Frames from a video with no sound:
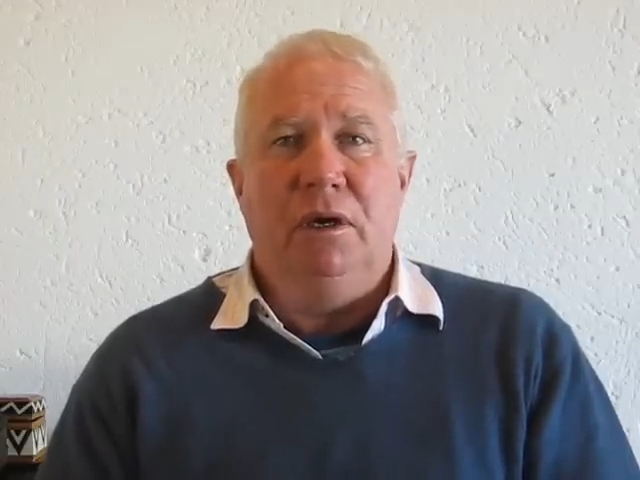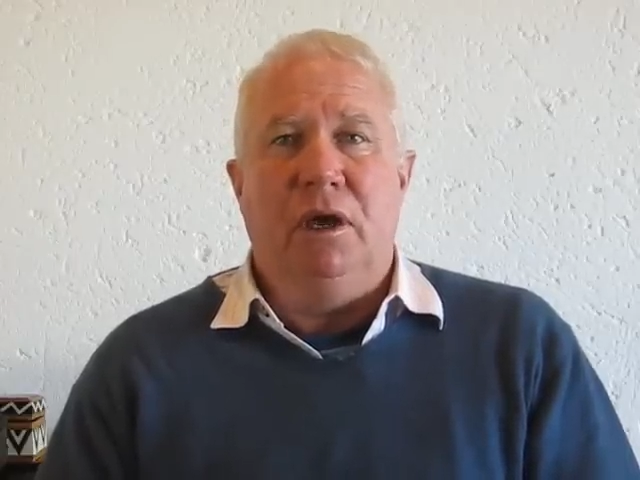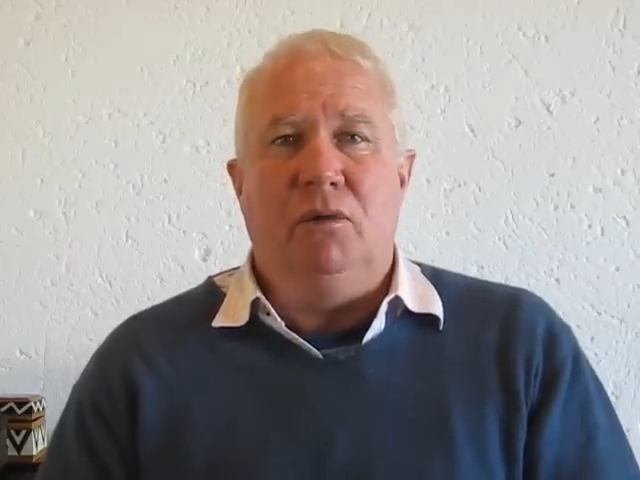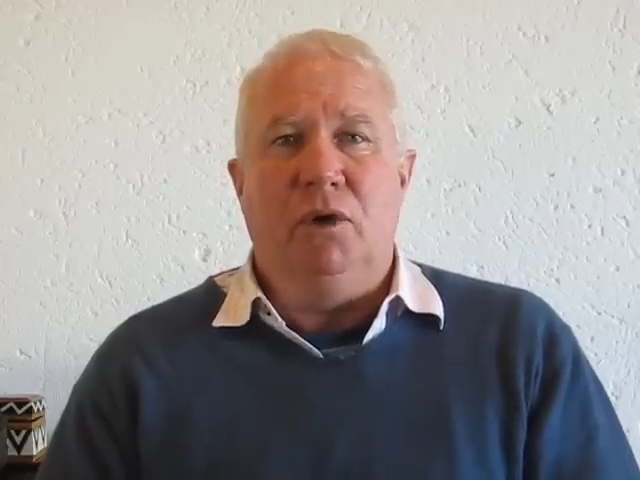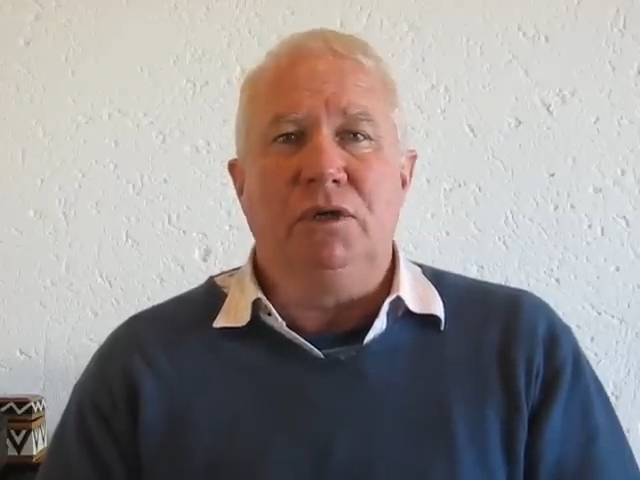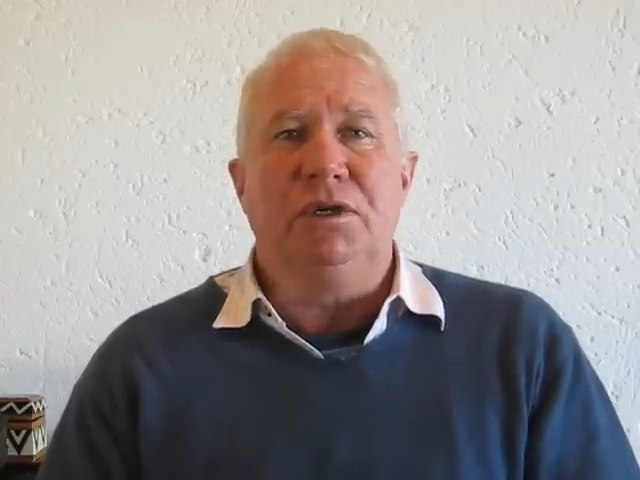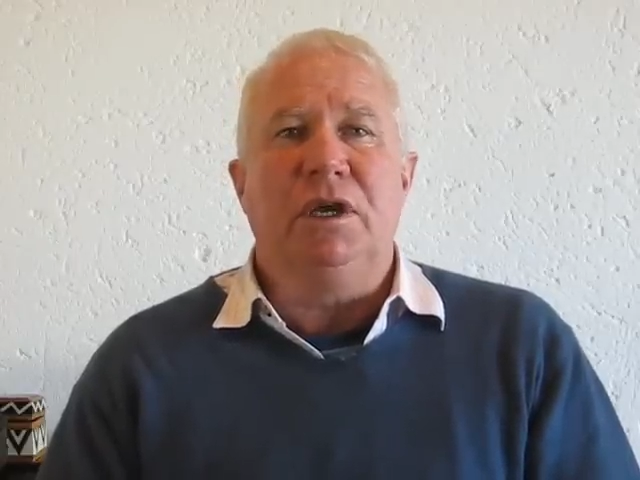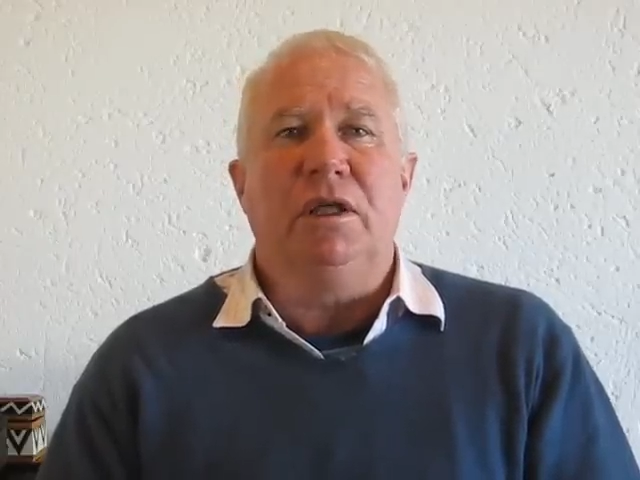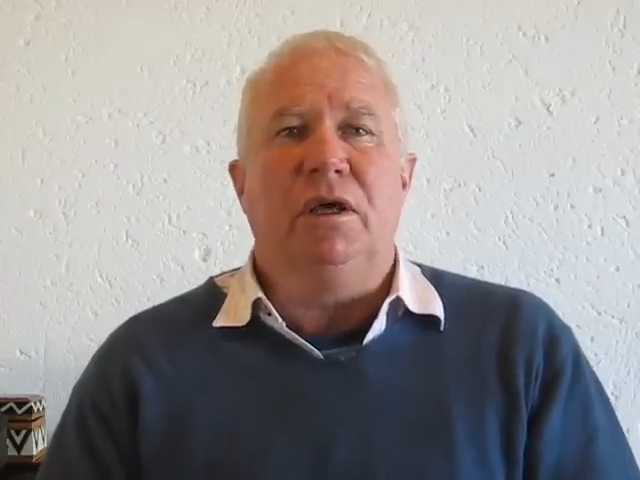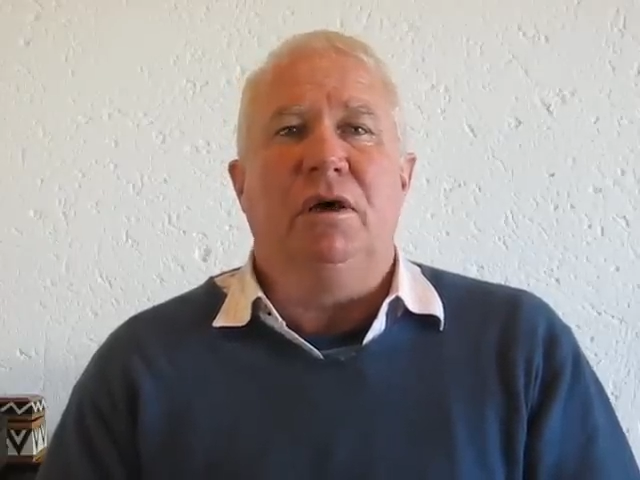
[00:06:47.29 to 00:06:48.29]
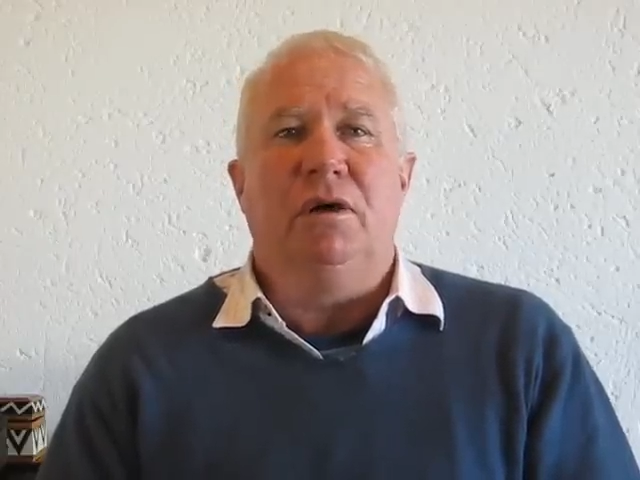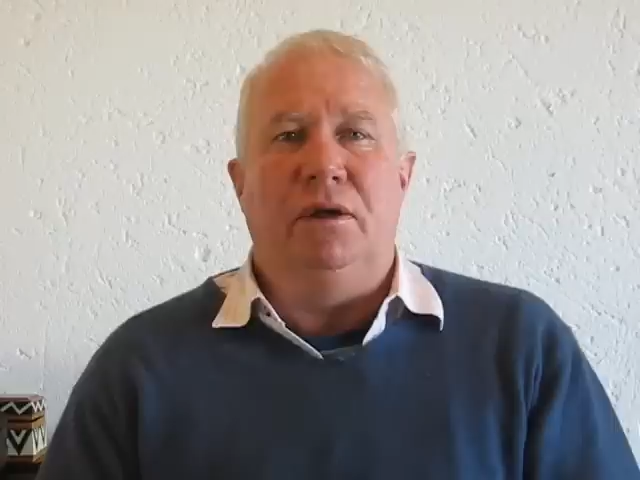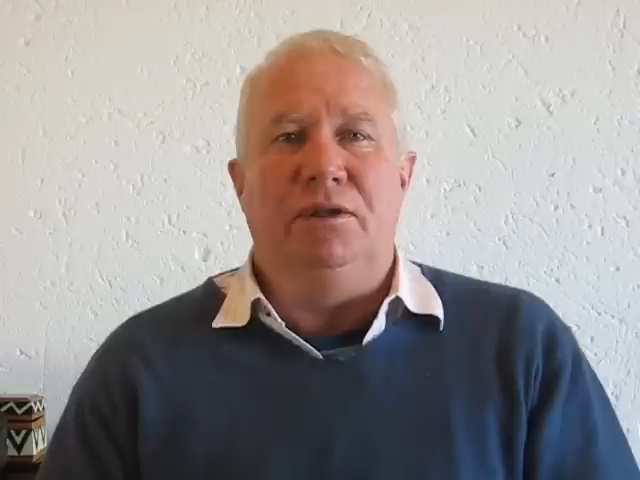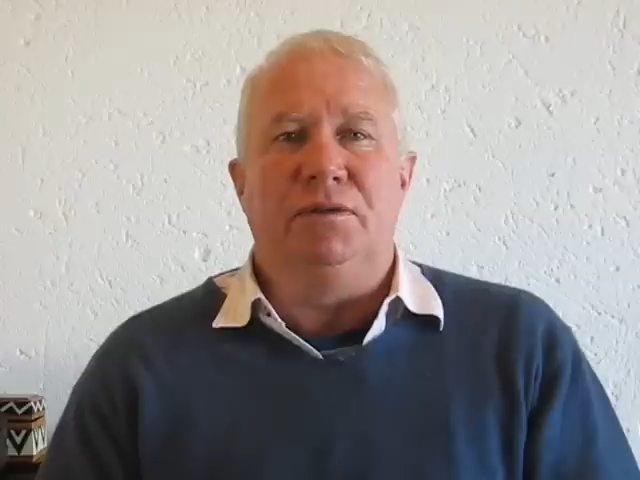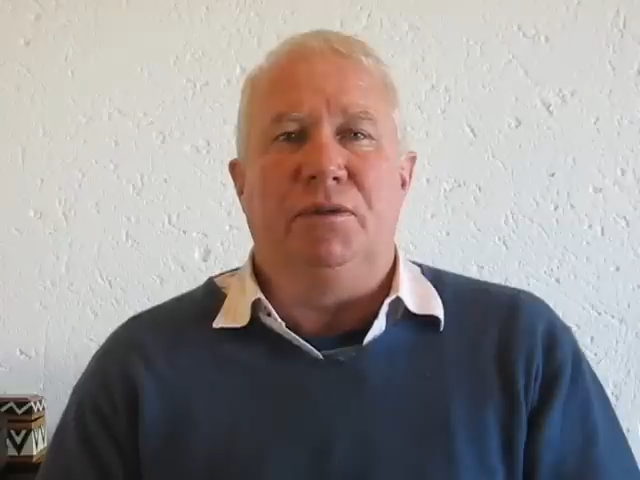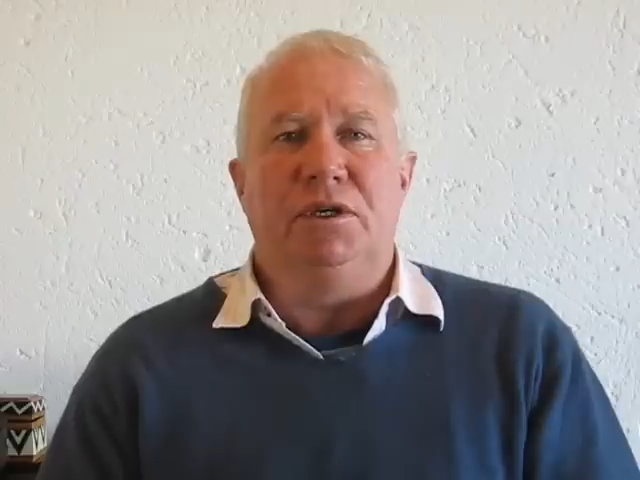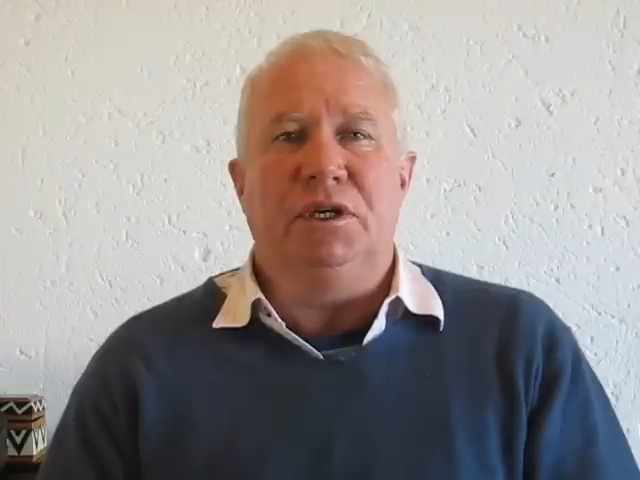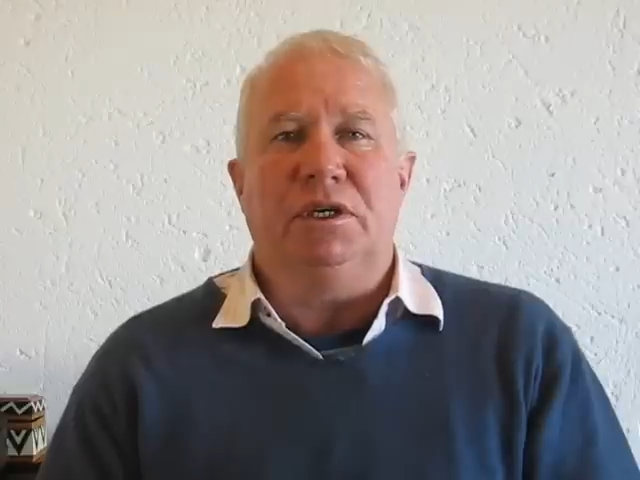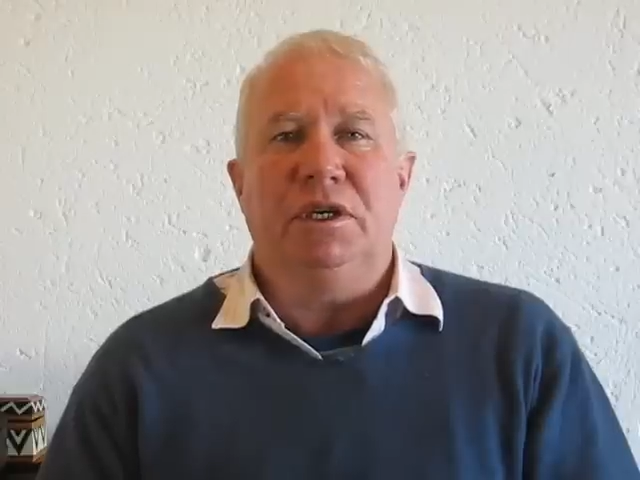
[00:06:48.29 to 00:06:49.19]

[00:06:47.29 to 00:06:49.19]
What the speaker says: and work together on this project